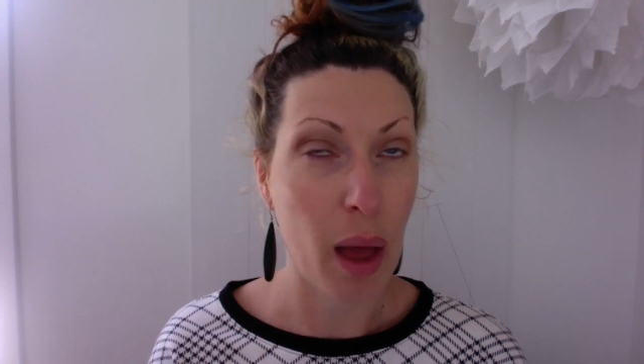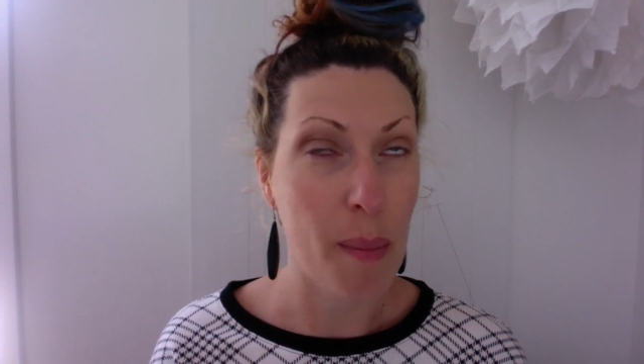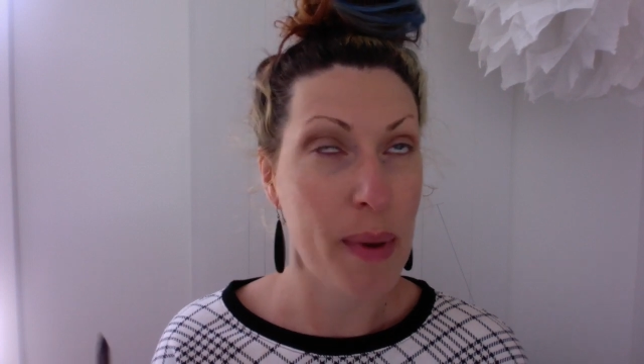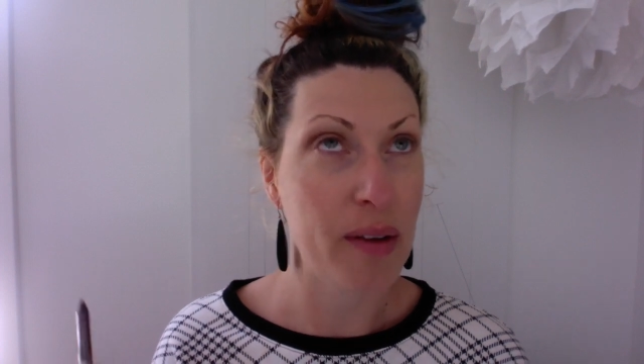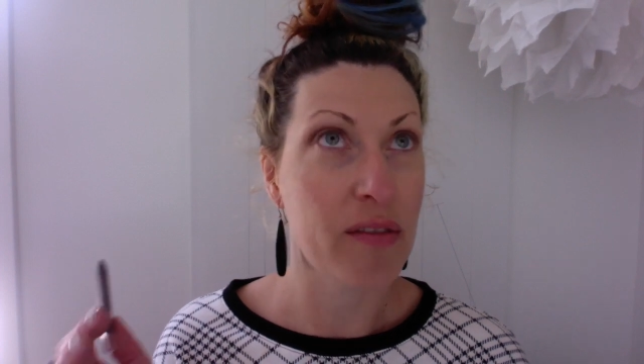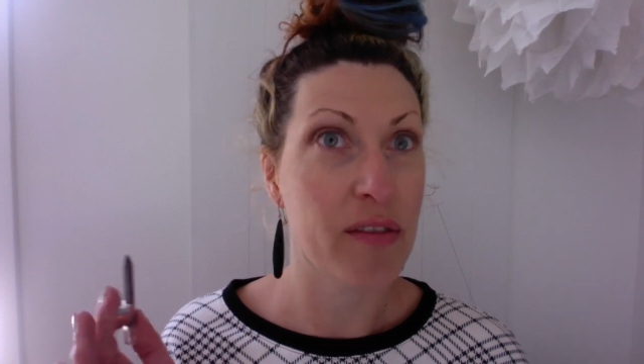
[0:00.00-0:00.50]

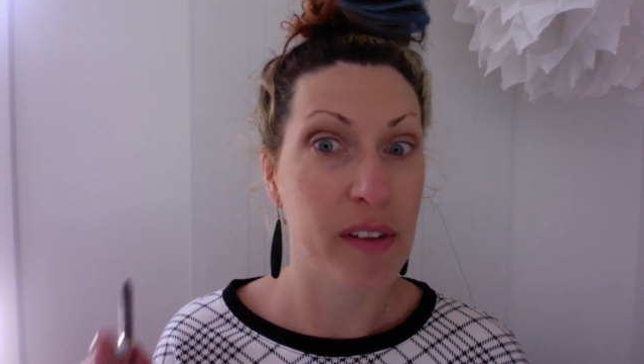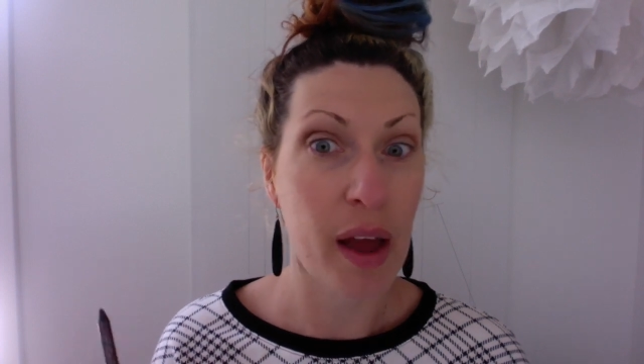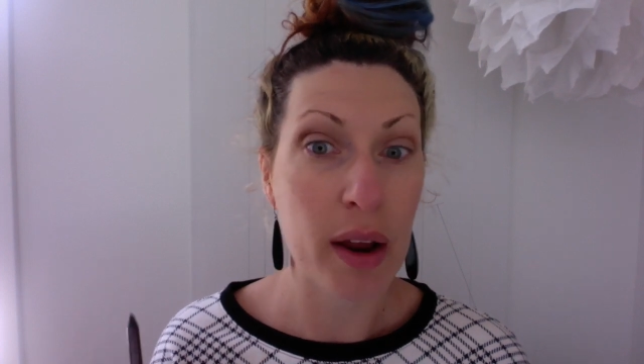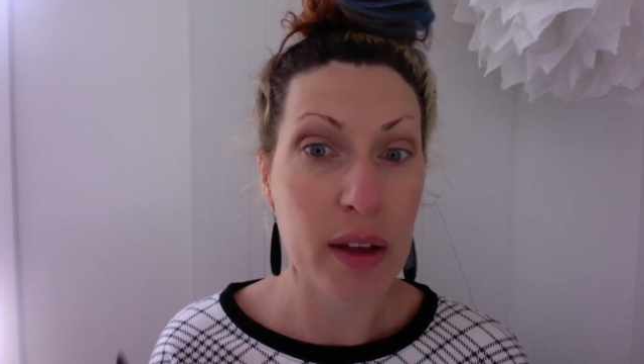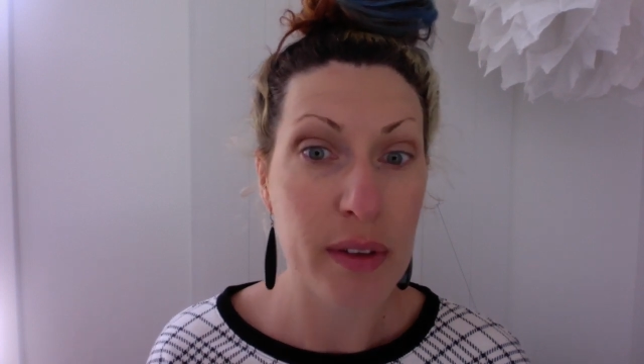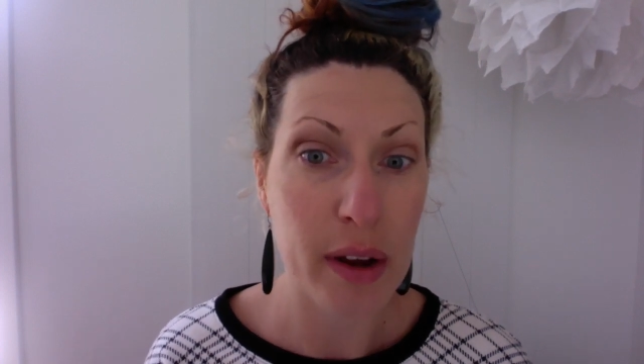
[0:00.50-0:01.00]

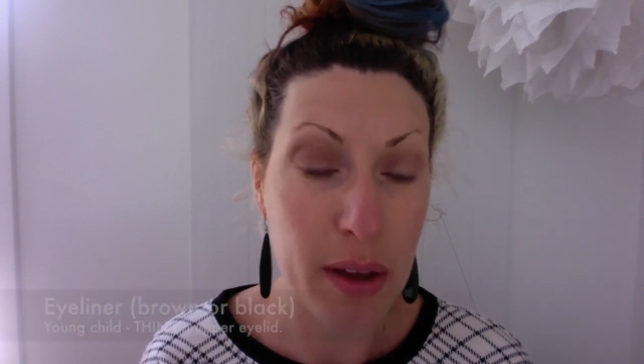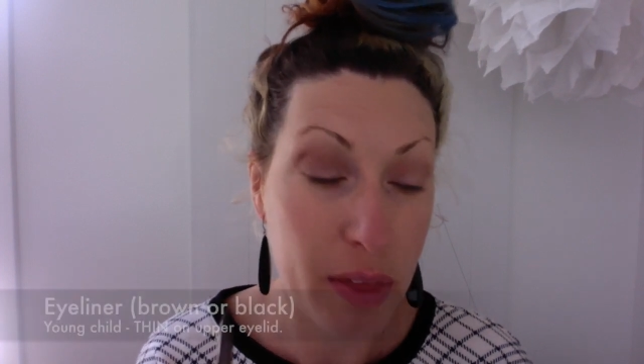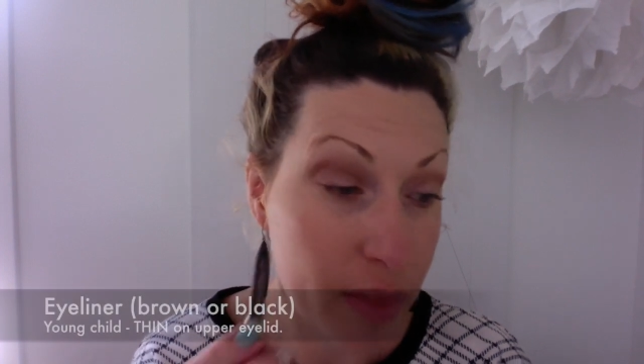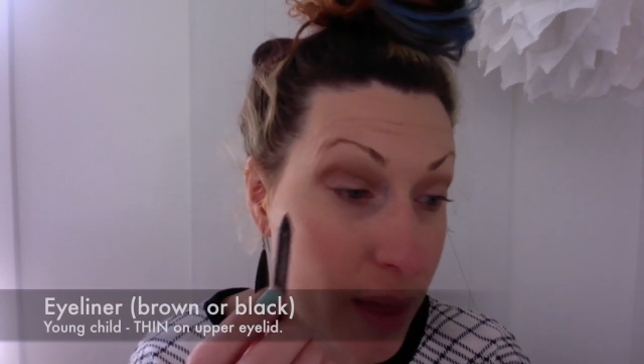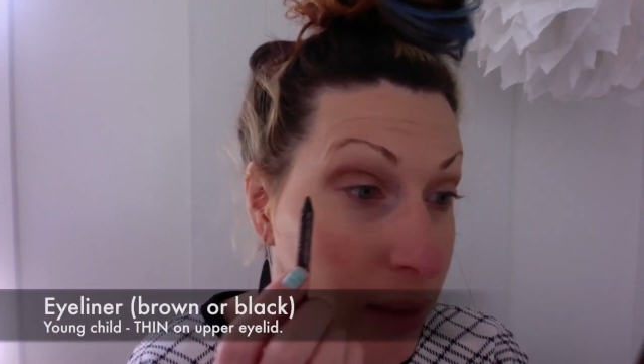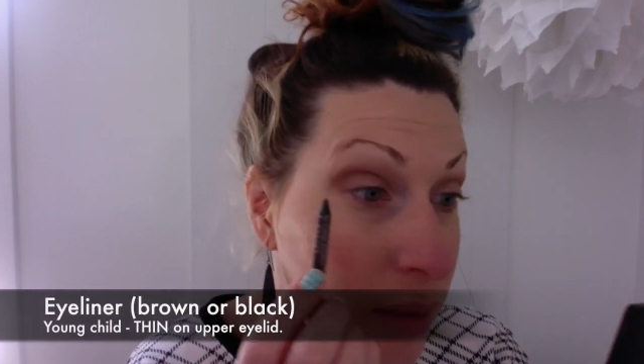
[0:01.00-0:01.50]
very
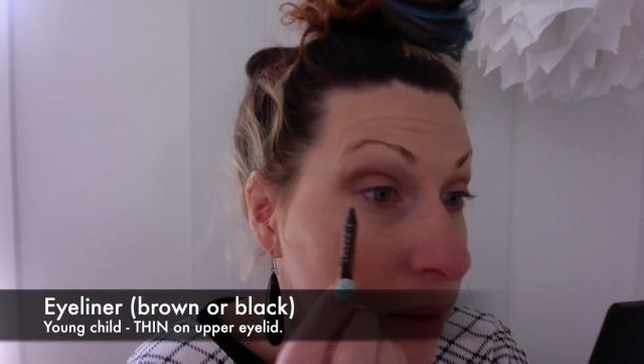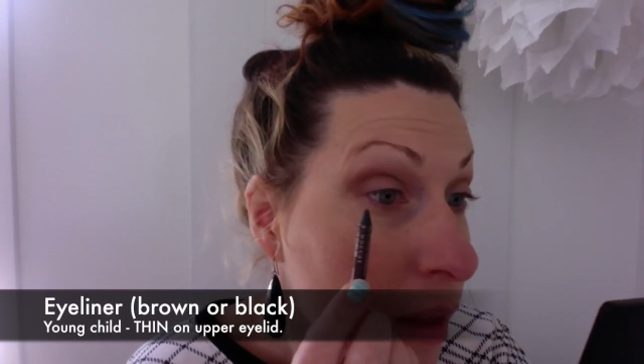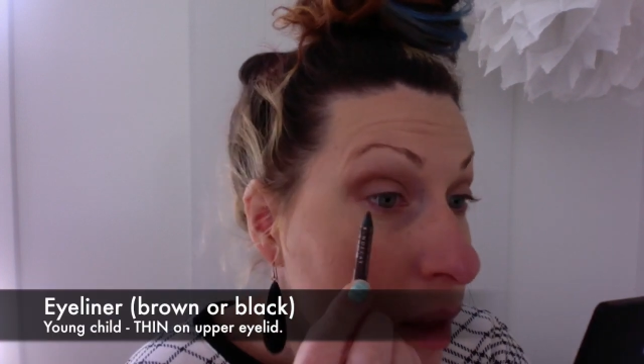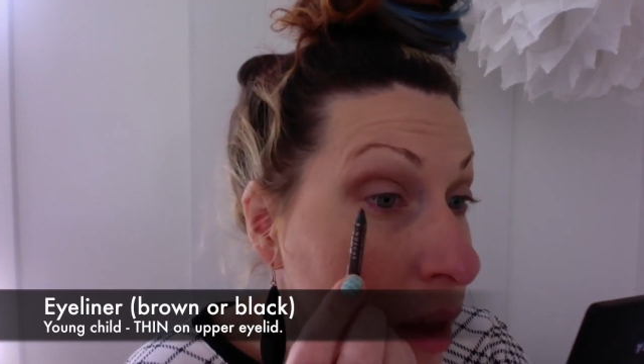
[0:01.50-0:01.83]
thin.